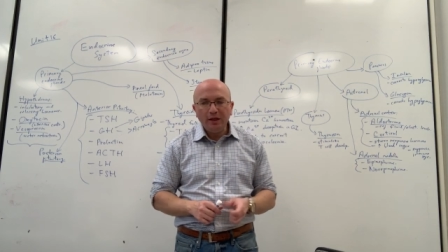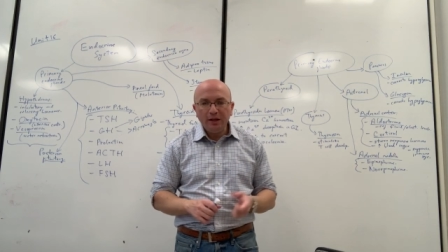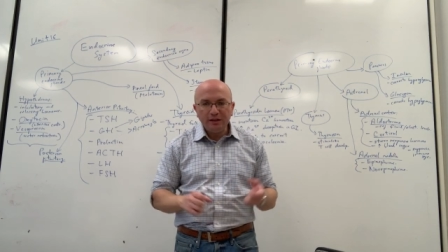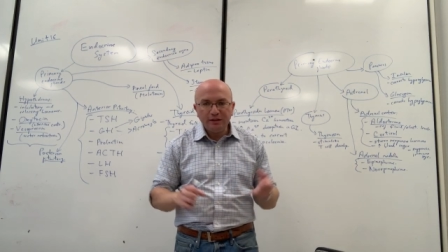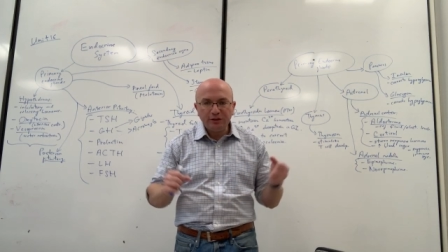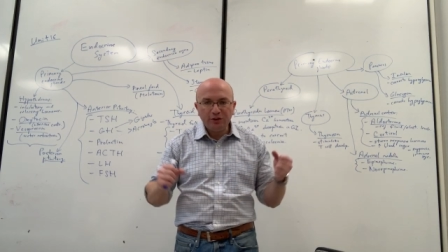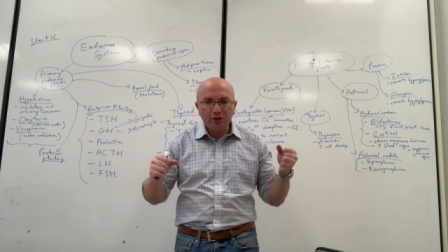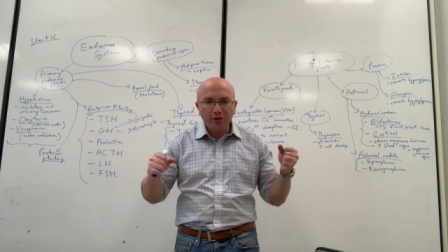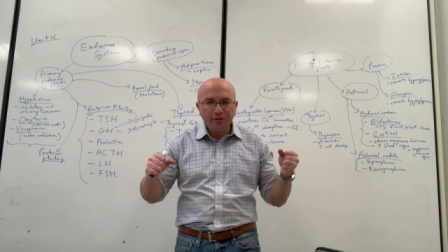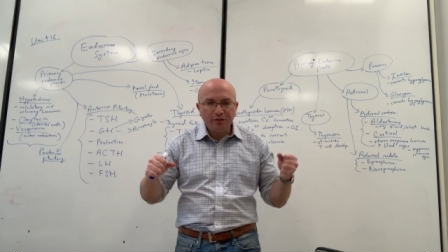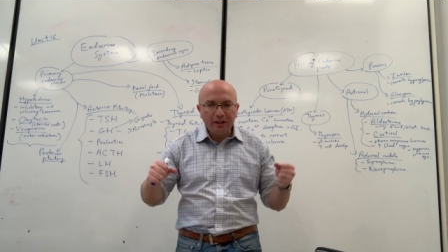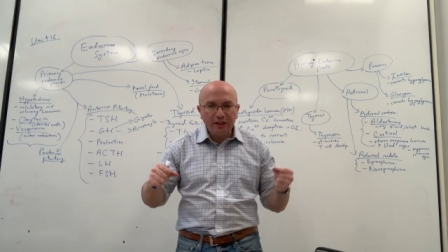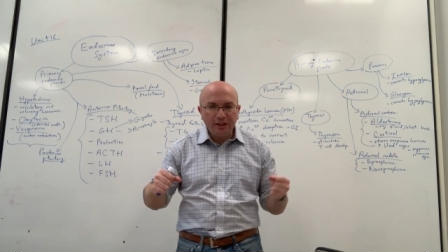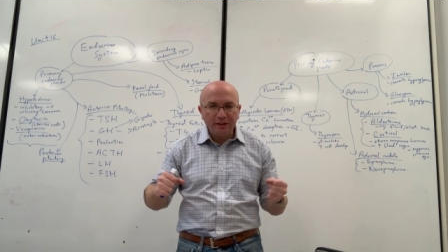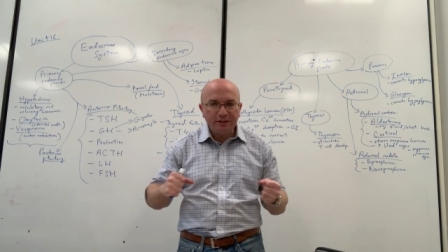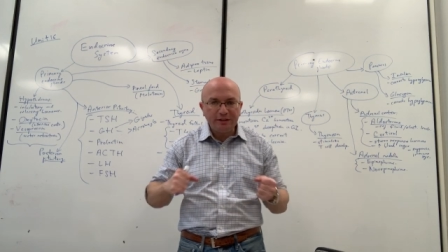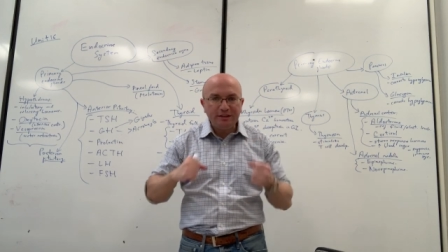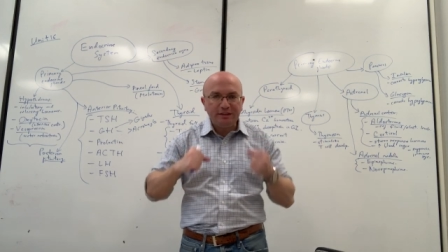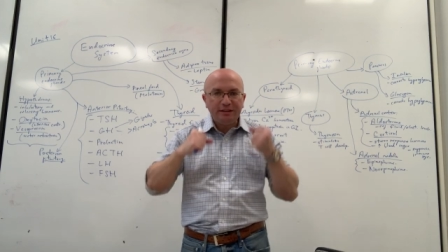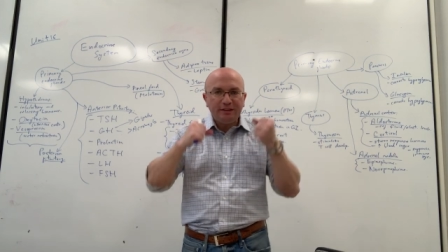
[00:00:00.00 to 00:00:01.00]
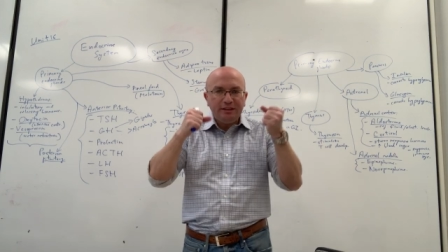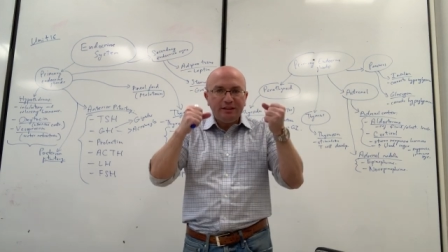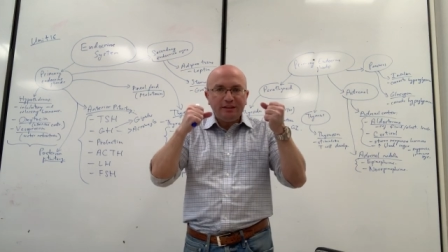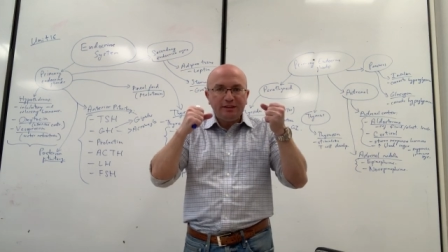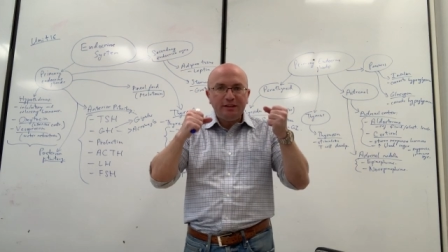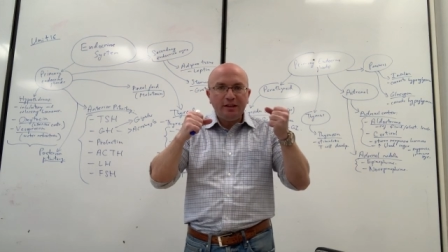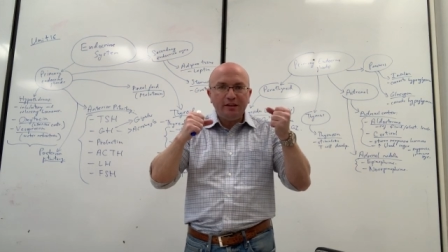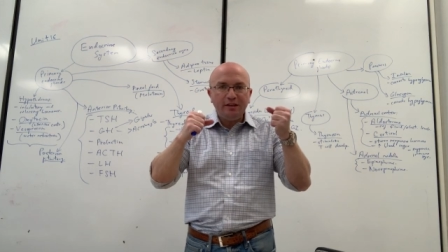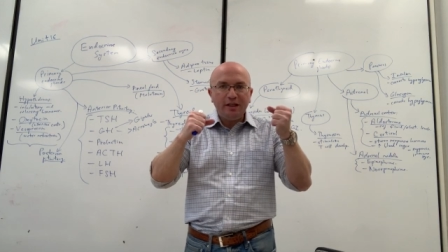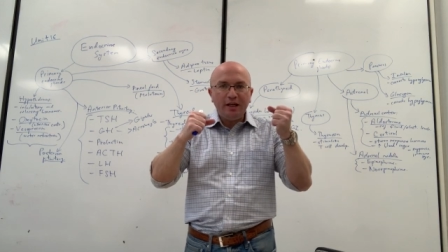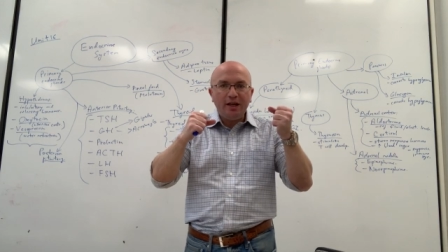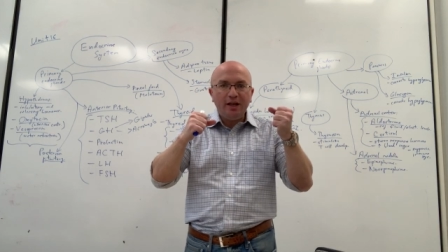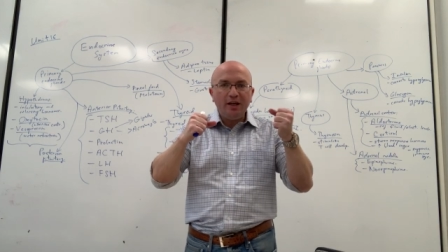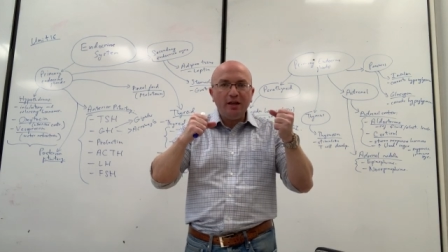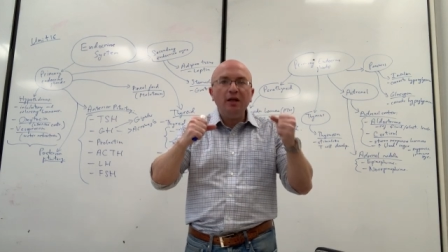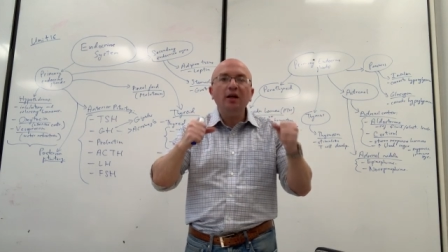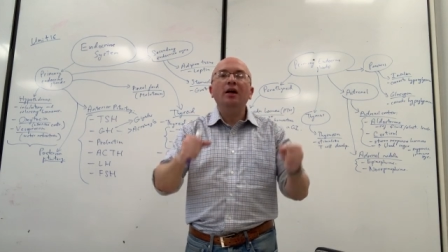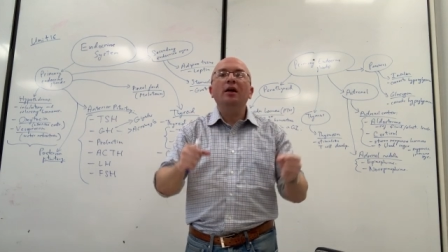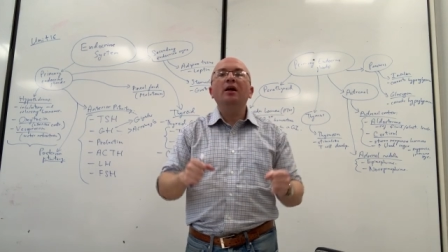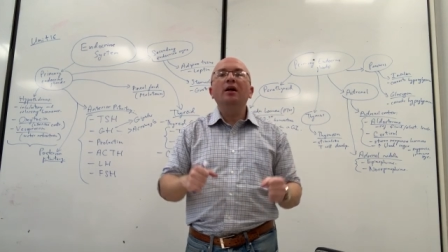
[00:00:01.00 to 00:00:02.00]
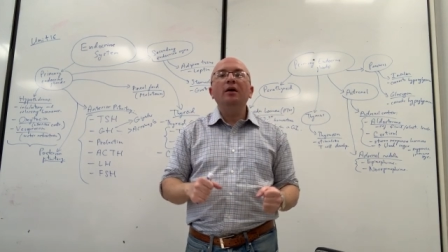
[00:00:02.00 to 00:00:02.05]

It's sort of like a seize the day